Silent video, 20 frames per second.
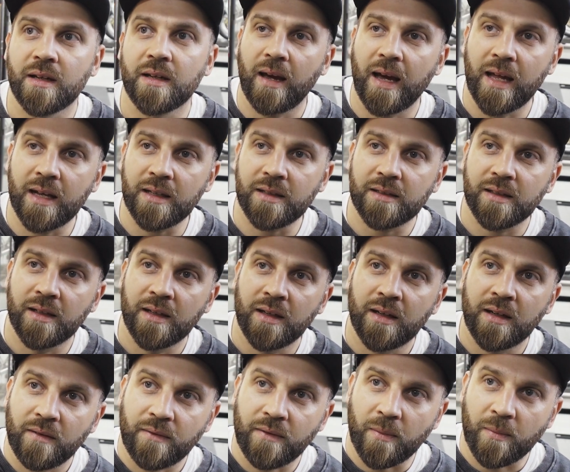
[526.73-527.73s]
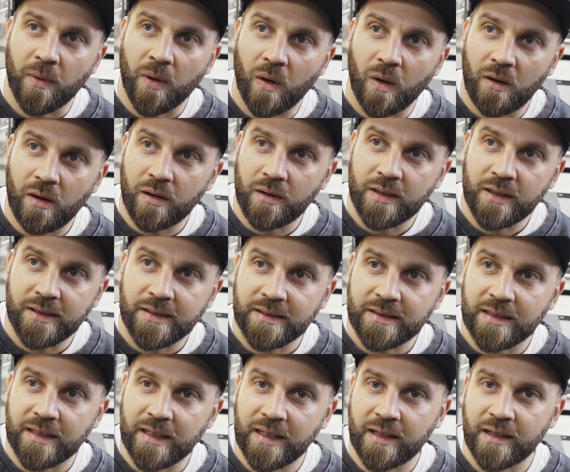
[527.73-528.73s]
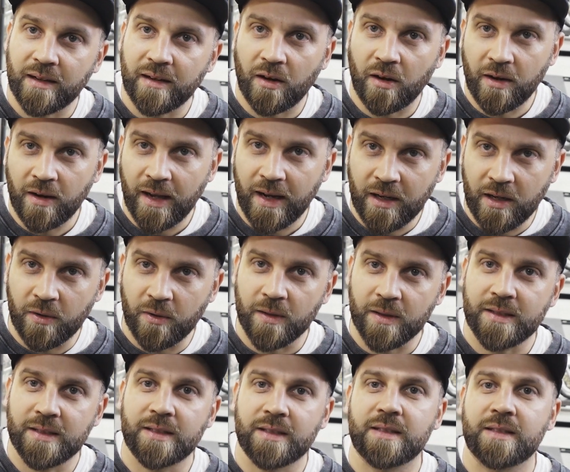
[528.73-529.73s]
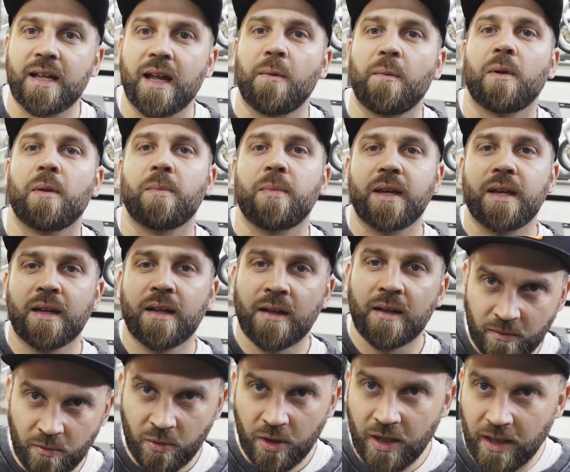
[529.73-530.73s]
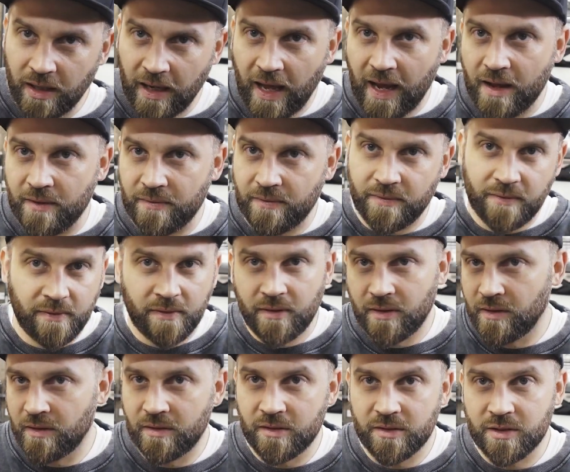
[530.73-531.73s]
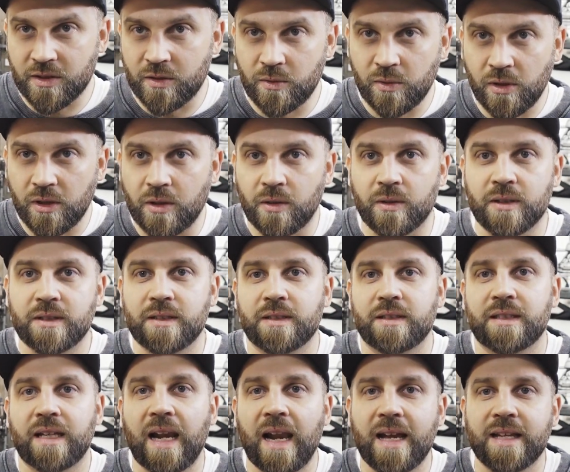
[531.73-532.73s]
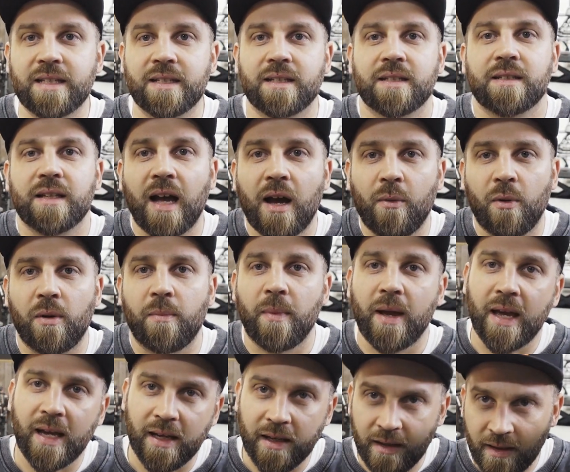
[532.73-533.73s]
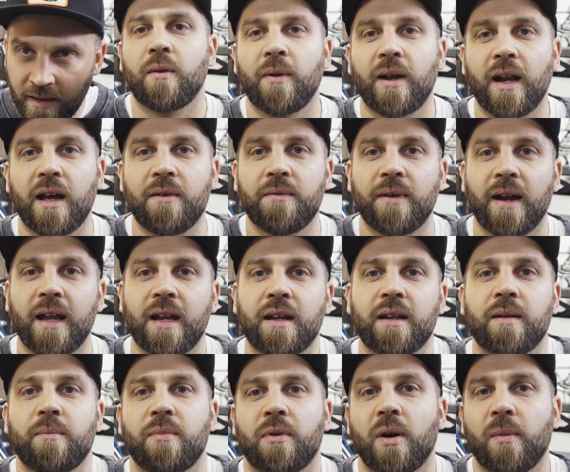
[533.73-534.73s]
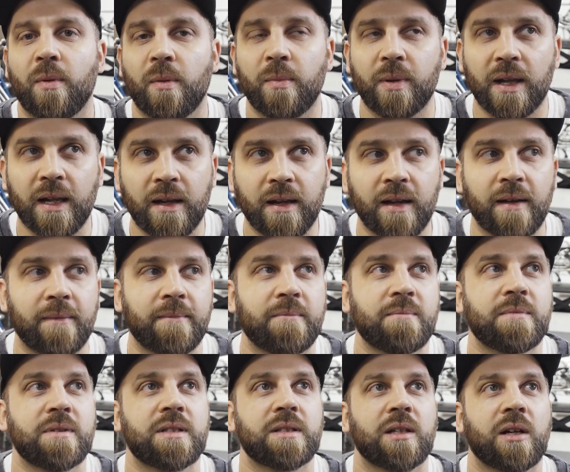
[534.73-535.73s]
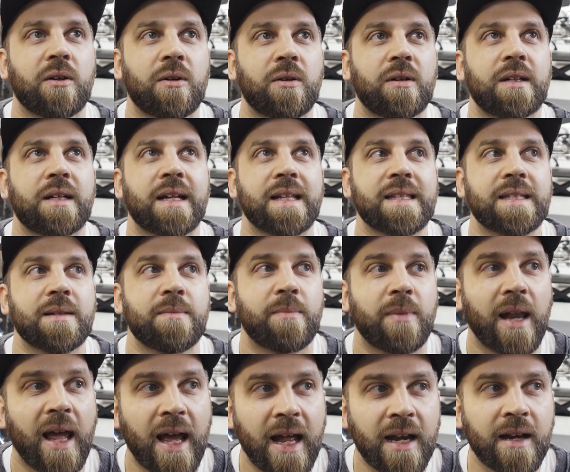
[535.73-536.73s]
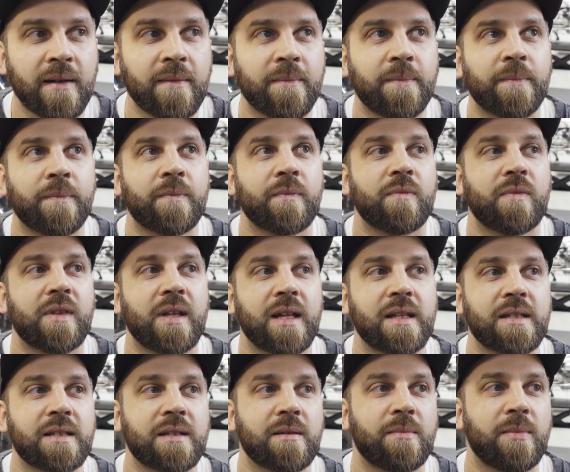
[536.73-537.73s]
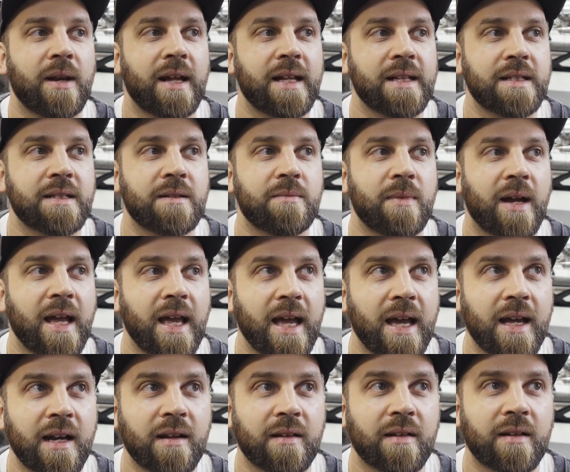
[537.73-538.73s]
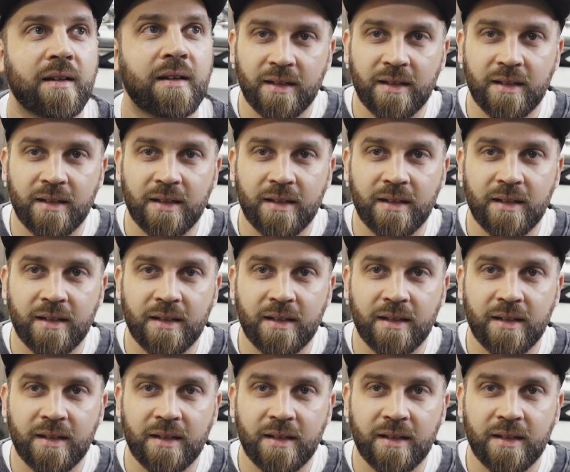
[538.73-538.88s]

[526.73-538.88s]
And from all these little online courses, there will be real life school courses, classes I will make when I find a proper building. So that's a plan. That's the plans in my head.